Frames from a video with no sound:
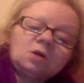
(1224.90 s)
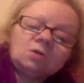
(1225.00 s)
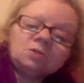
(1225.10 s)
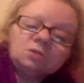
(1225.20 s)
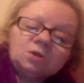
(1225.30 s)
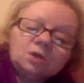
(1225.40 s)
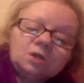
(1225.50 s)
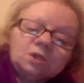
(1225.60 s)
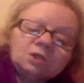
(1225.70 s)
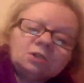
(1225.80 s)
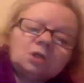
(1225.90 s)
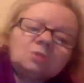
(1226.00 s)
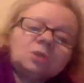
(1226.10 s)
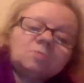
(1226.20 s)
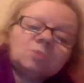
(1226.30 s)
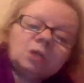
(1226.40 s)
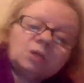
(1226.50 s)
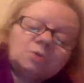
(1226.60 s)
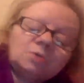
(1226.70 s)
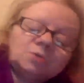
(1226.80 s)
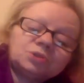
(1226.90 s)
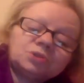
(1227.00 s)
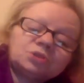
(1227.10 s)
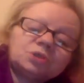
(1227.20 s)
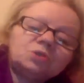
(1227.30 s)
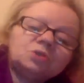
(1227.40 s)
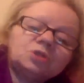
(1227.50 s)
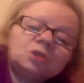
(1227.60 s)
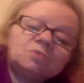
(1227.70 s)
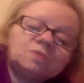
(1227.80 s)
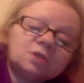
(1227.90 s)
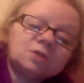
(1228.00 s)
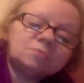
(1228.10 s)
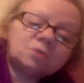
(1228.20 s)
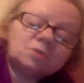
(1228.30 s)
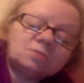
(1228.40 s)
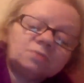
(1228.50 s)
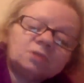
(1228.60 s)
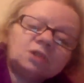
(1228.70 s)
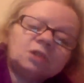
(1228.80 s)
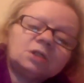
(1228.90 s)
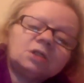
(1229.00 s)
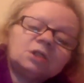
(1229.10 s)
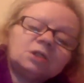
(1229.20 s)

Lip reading: online, no emails, no verbal offer,